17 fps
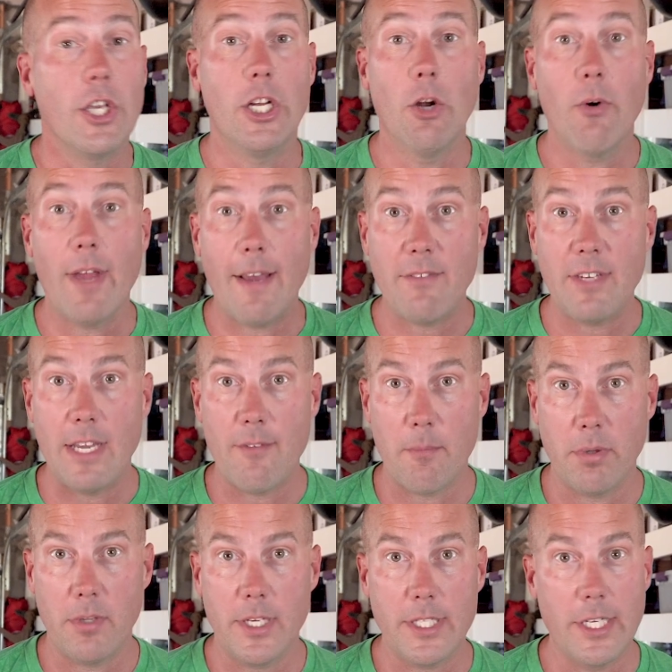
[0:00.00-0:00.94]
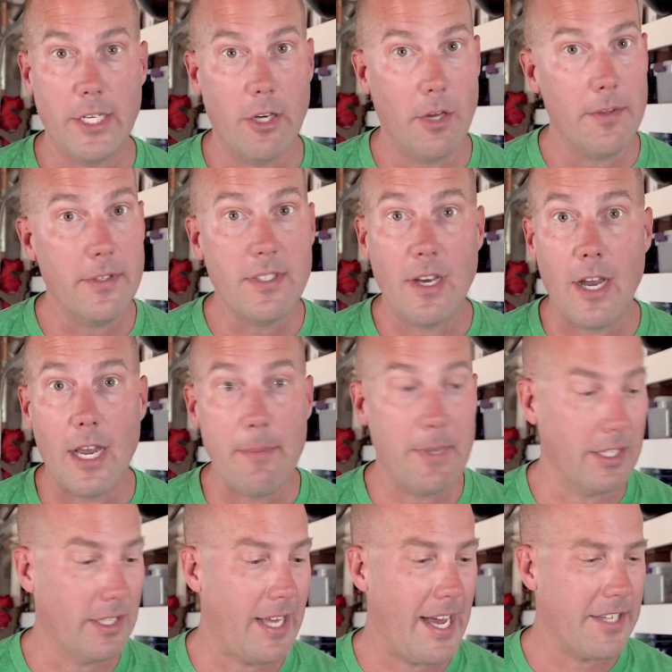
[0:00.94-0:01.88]
You don't have to have it plugged in all the time.
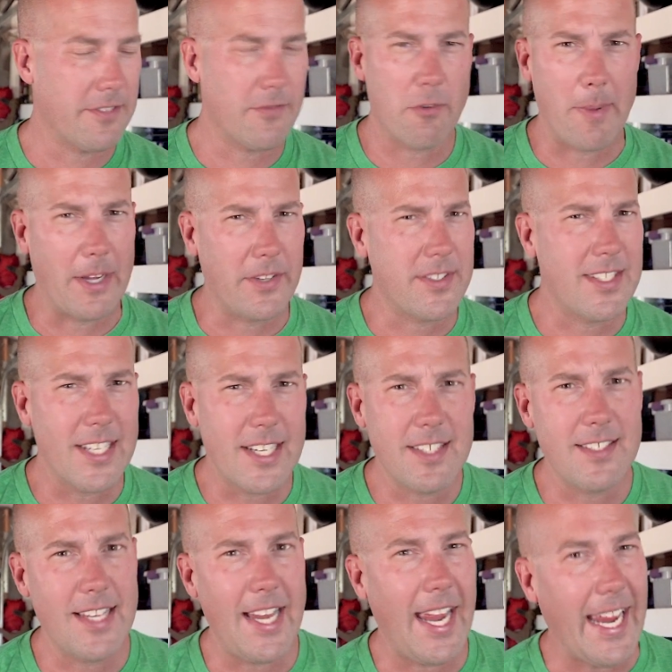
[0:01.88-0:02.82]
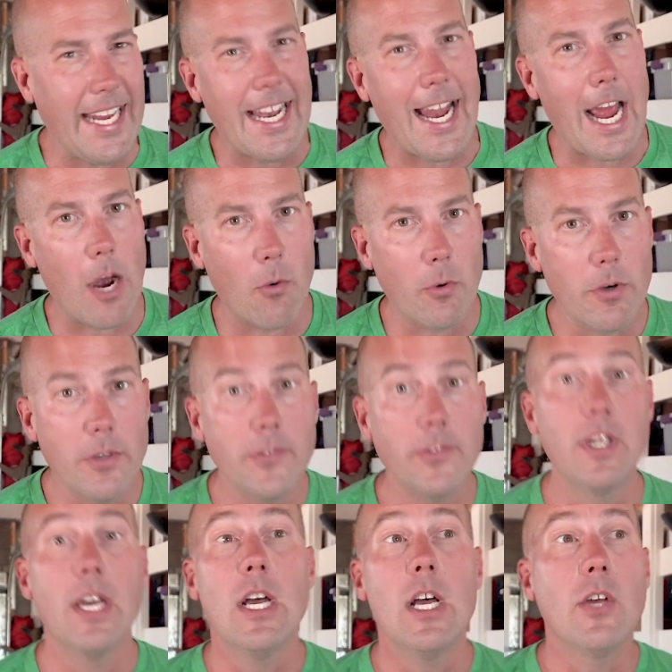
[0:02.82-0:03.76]
It lasts for about six to eight
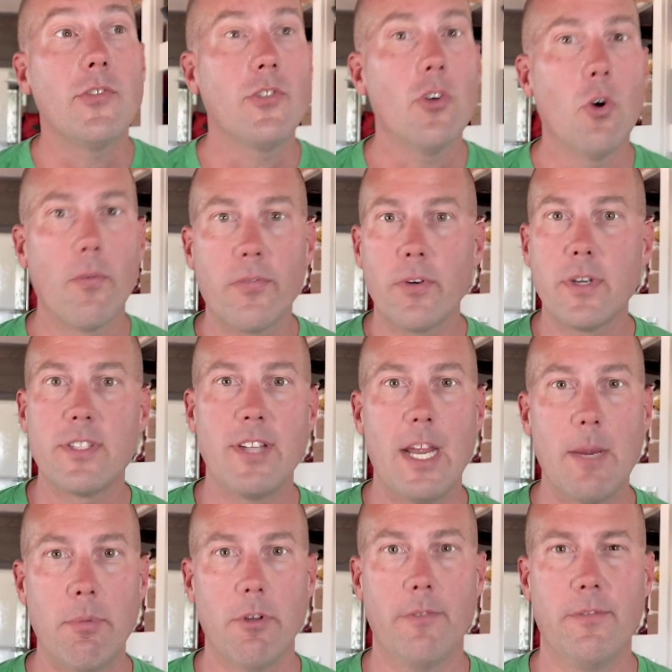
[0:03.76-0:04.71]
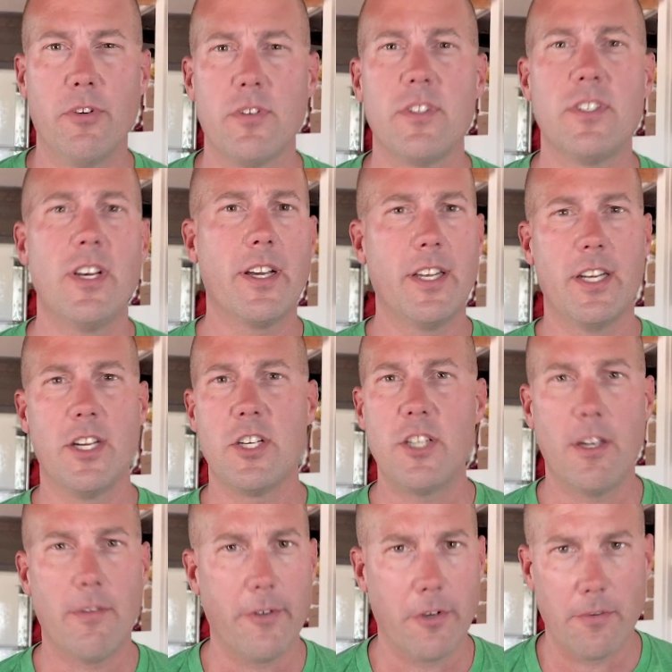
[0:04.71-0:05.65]
hours. So for example, if you're stuck in a
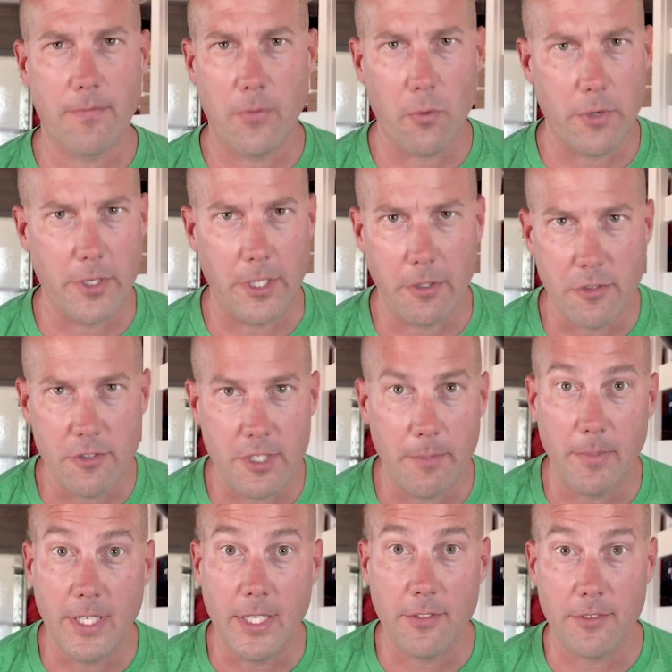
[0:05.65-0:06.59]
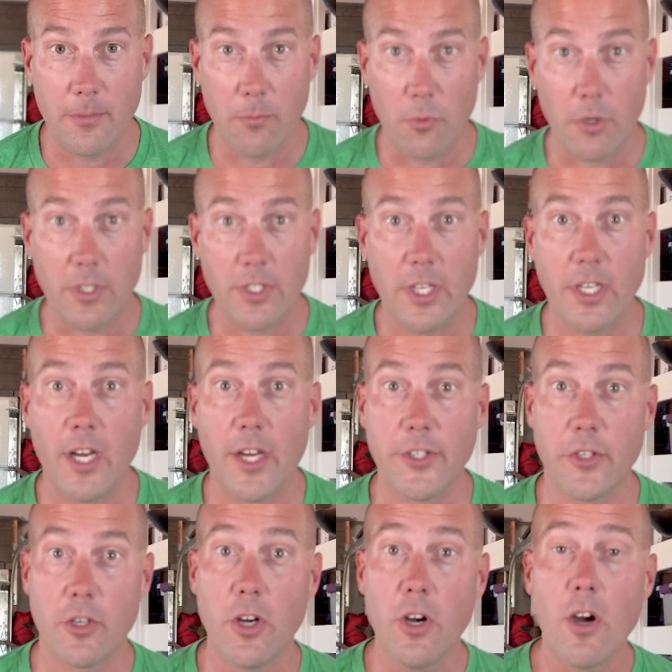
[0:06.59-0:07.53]
Chevy or Ford dealership getting some work done
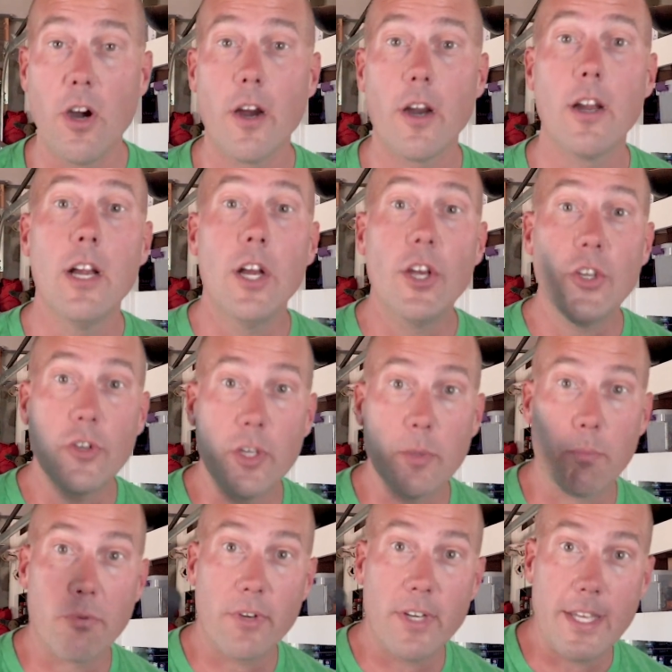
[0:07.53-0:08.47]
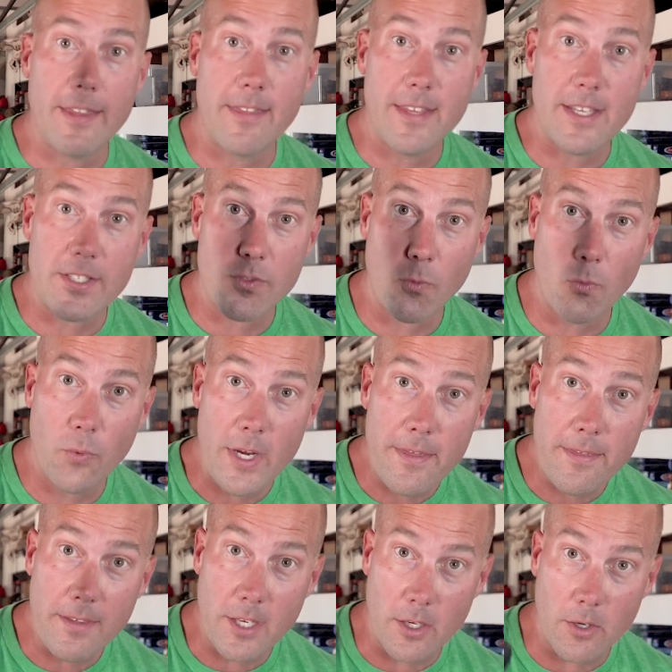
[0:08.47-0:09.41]
on your car, you can bring this
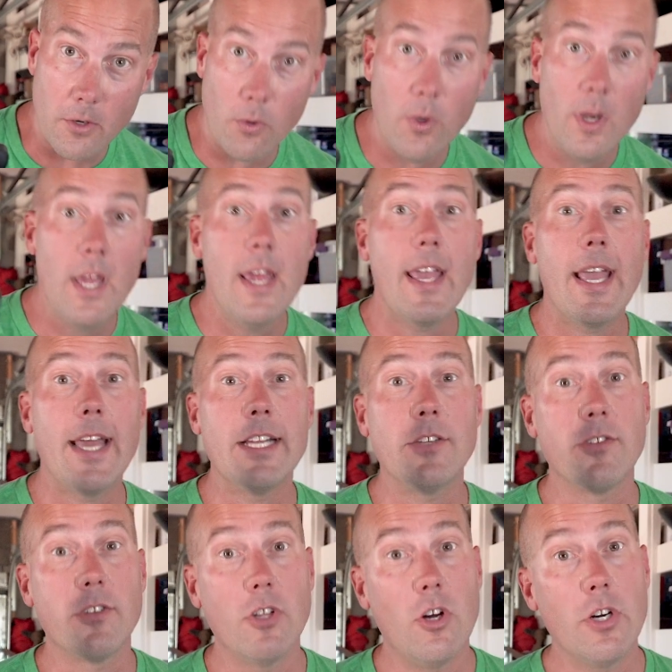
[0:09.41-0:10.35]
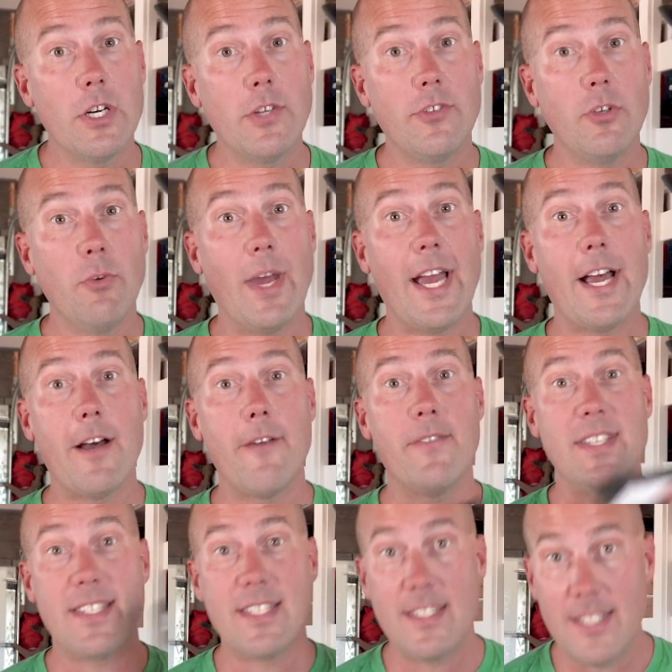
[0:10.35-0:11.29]
with you. And as long as you
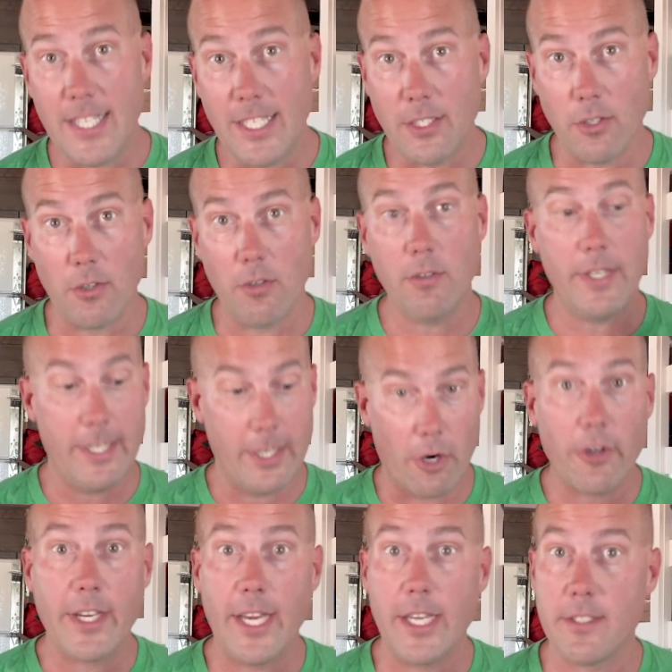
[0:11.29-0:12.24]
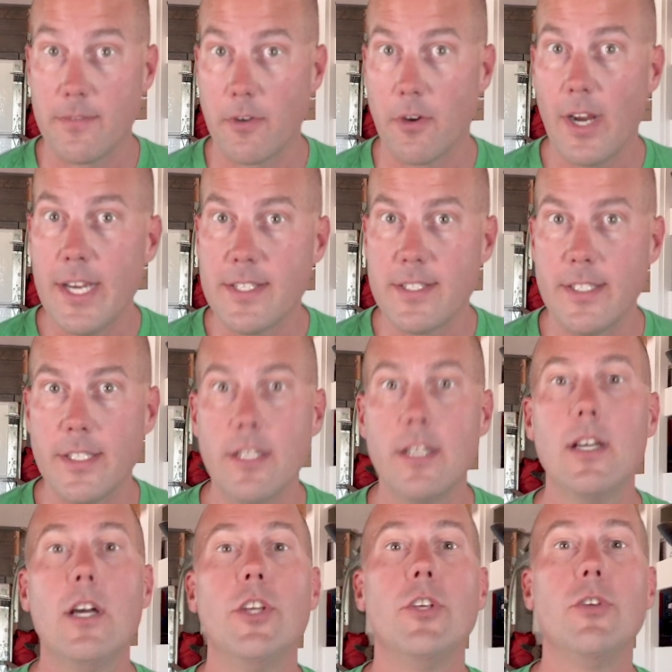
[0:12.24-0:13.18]
have signal, in our case Verizon,
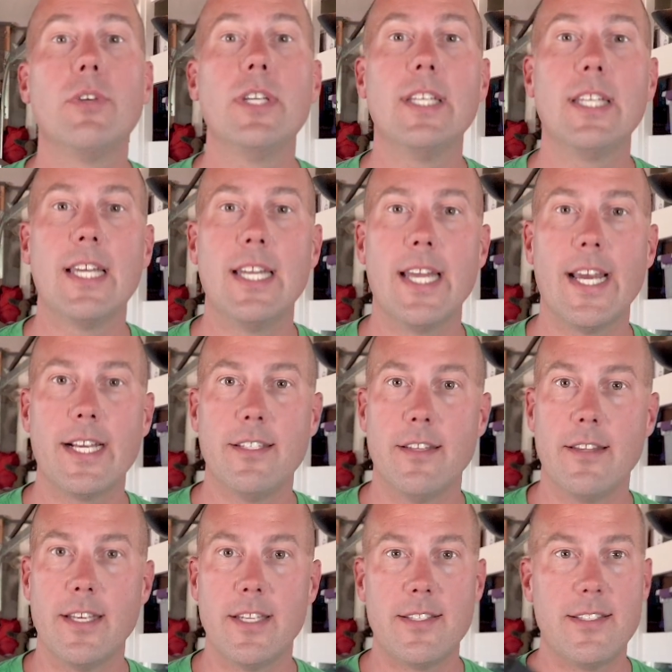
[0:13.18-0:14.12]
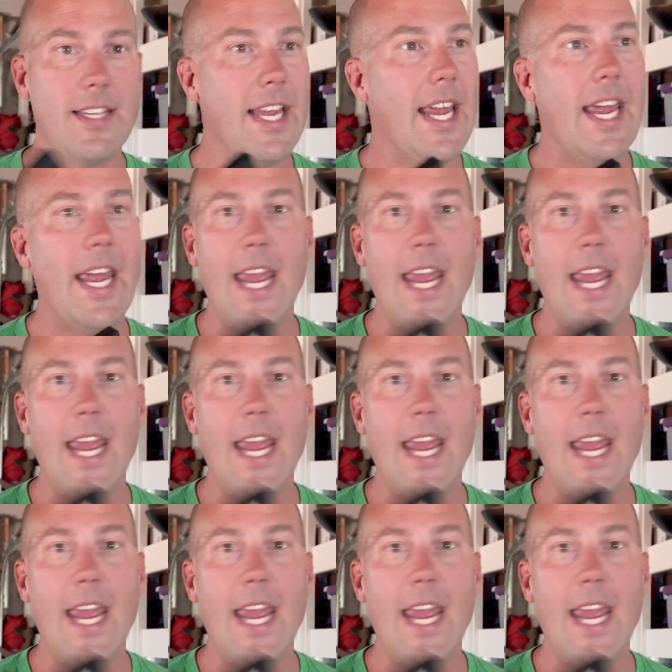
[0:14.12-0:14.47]
you can connect to this